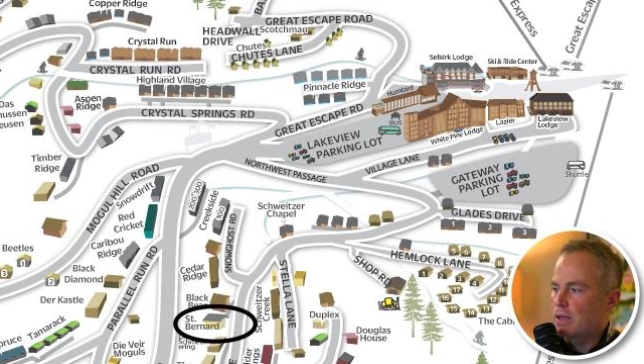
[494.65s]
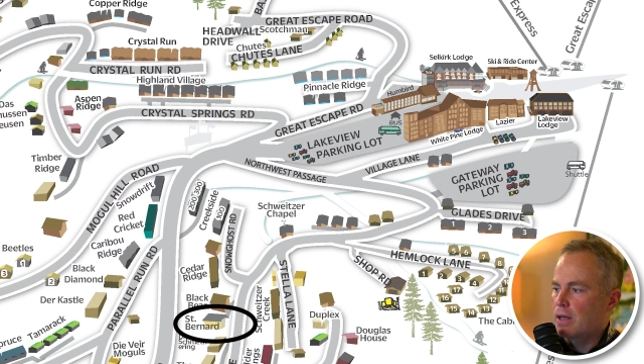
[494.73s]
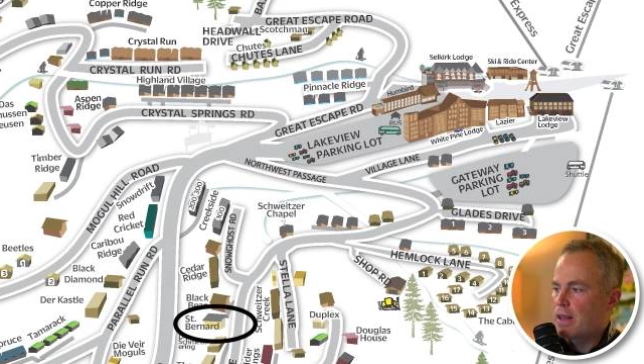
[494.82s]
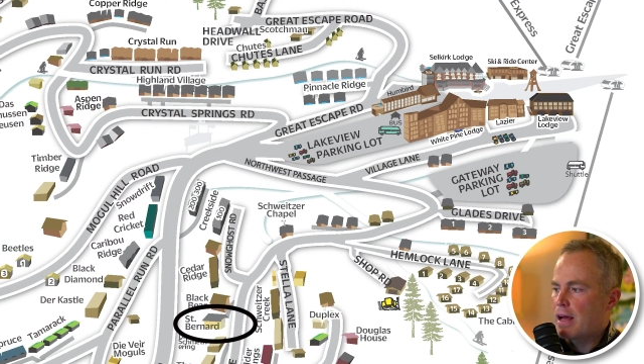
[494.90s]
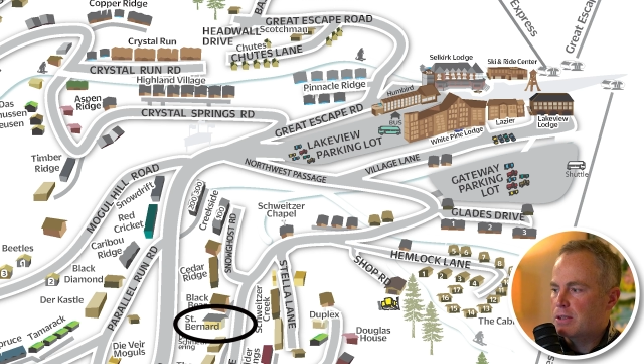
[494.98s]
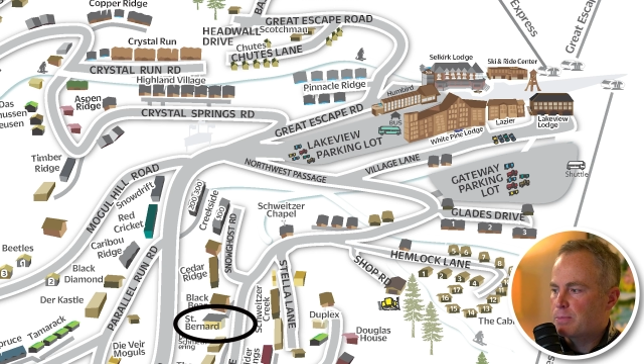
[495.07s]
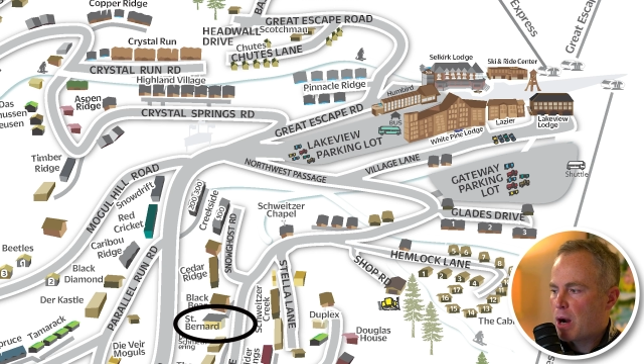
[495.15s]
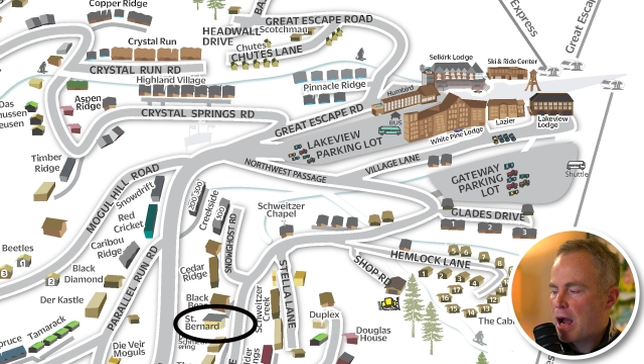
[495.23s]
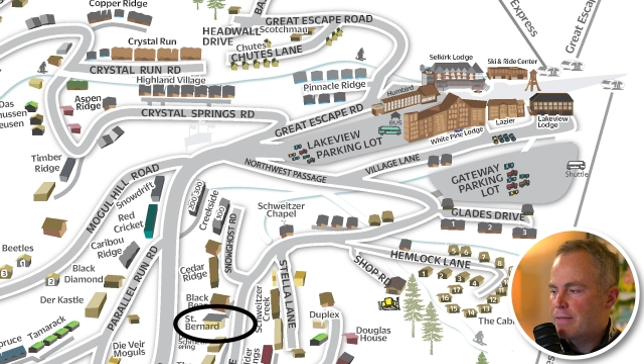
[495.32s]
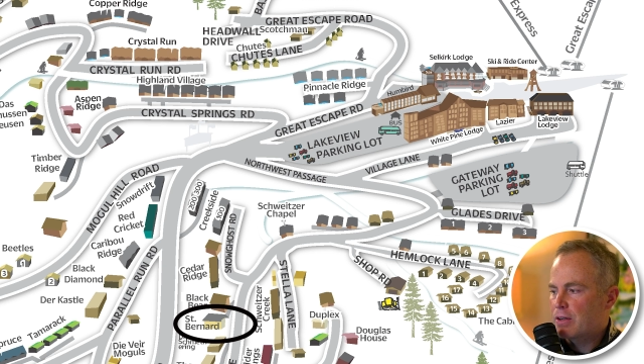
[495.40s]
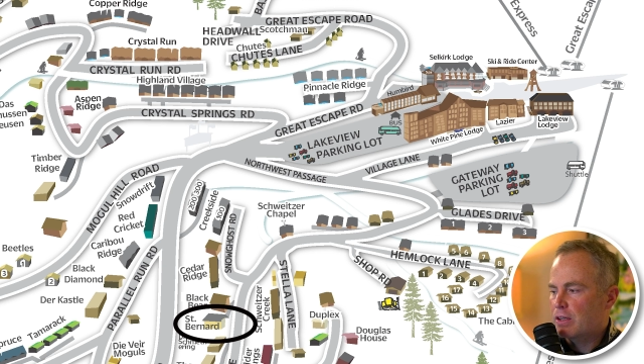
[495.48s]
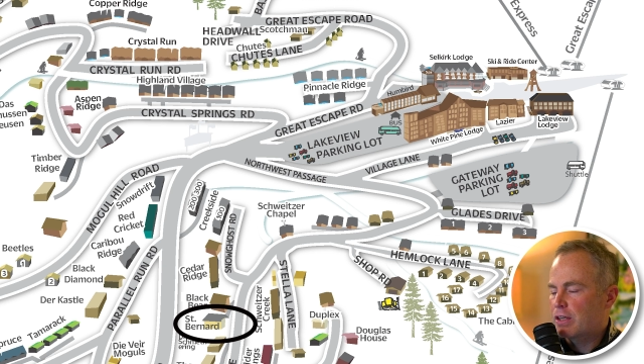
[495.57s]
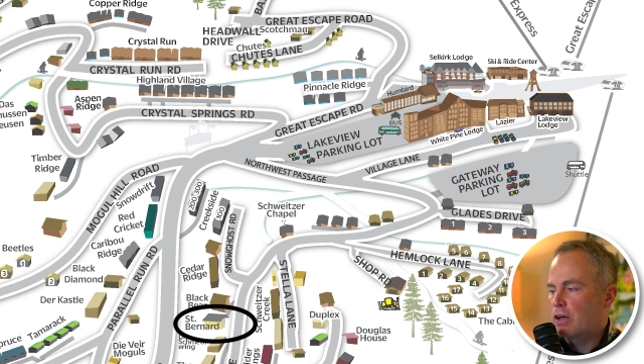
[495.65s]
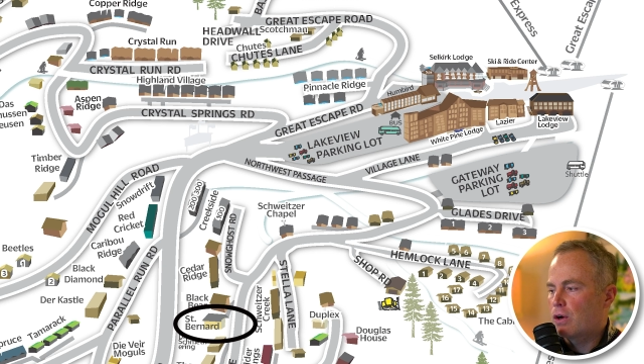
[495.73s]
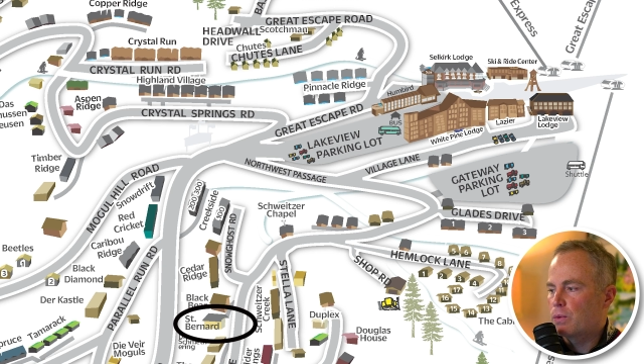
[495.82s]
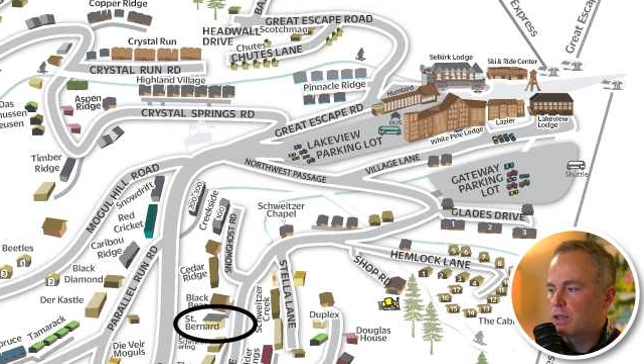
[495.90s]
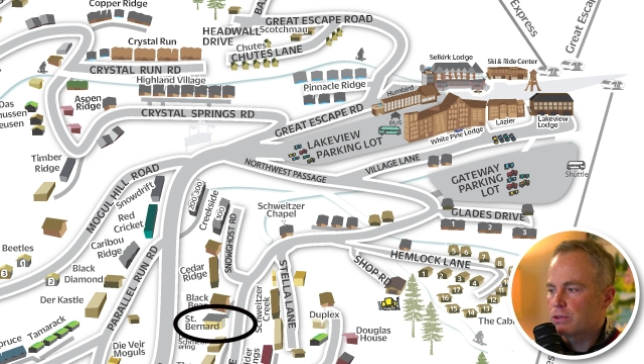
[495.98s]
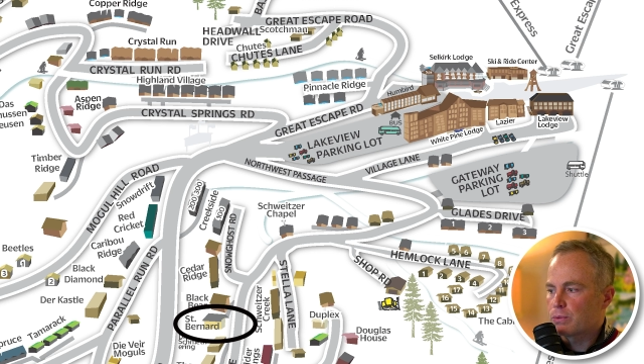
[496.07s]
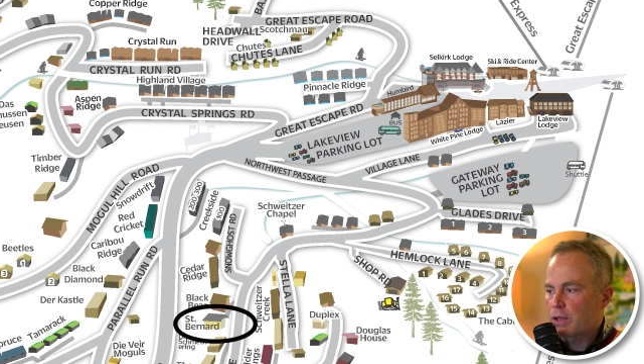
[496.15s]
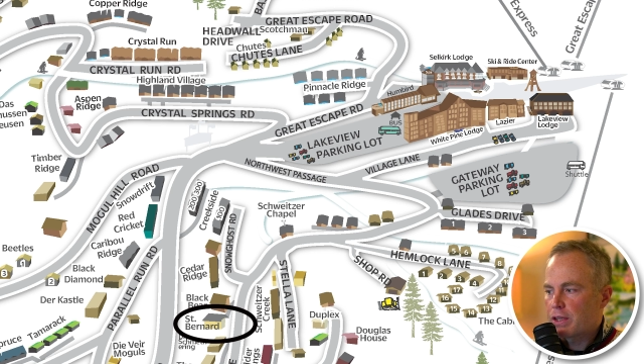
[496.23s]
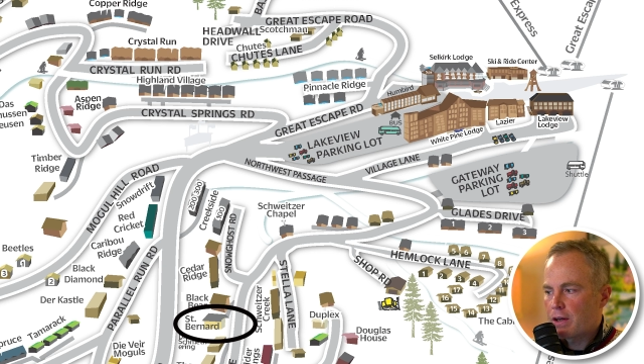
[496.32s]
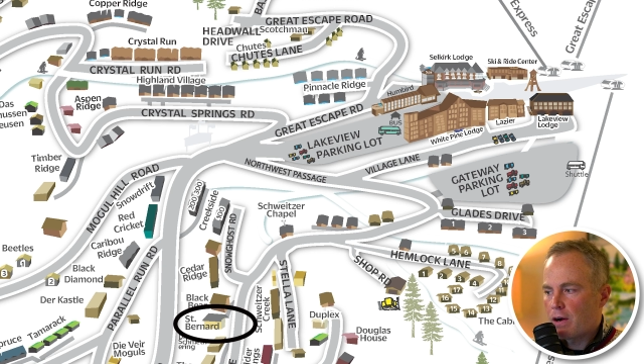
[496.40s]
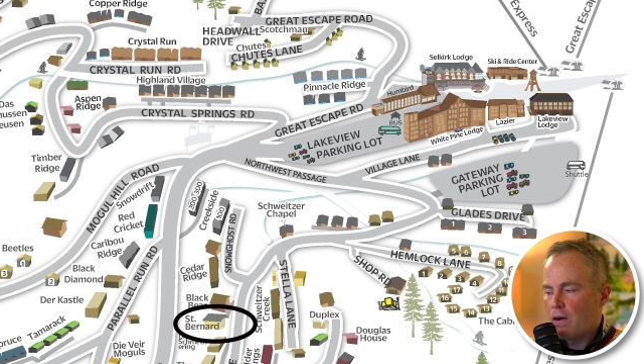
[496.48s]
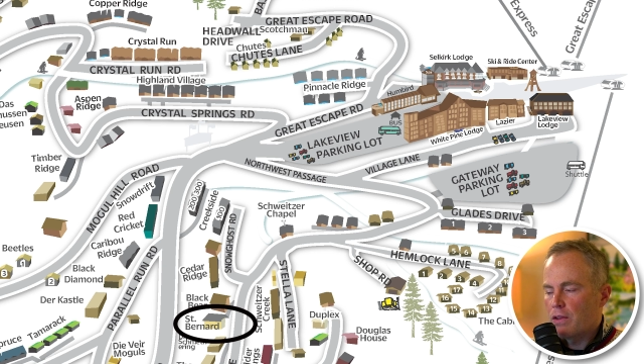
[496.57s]
And that's privately owned. It's what
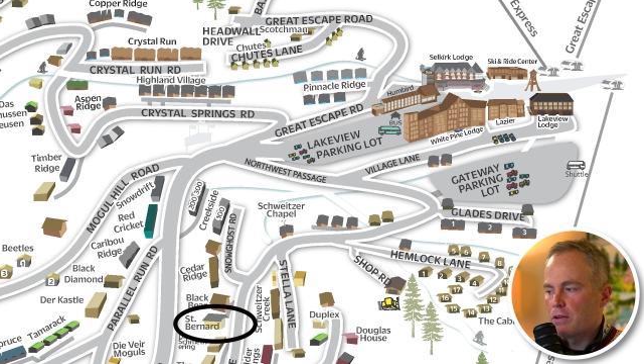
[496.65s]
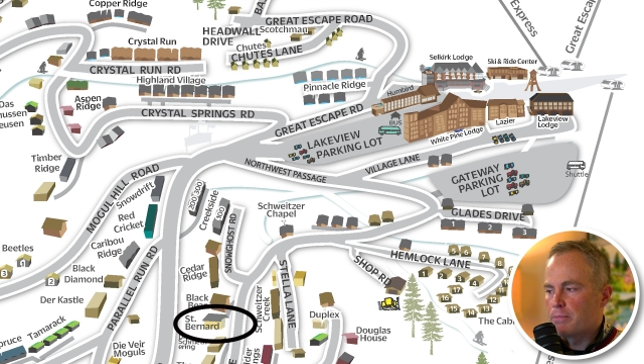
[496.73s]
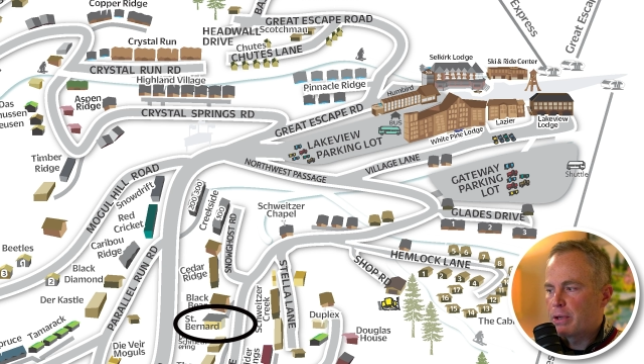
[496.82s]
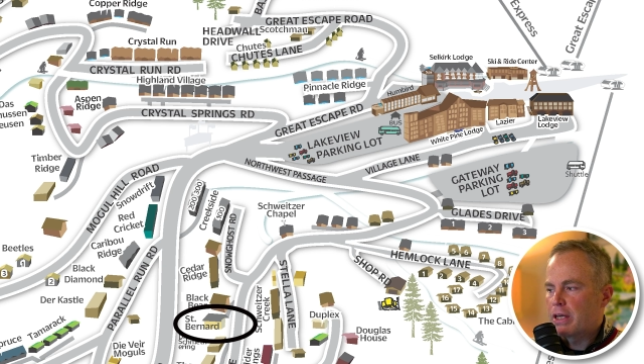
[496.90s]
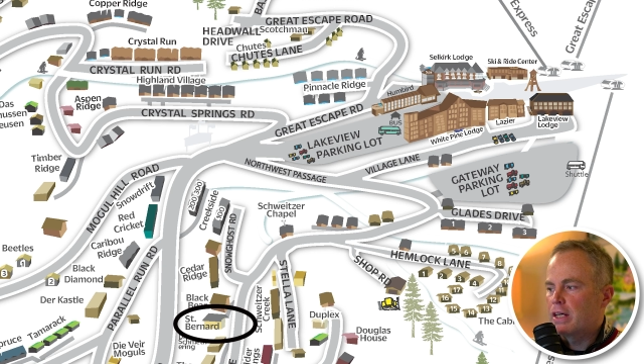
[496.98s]
they call in the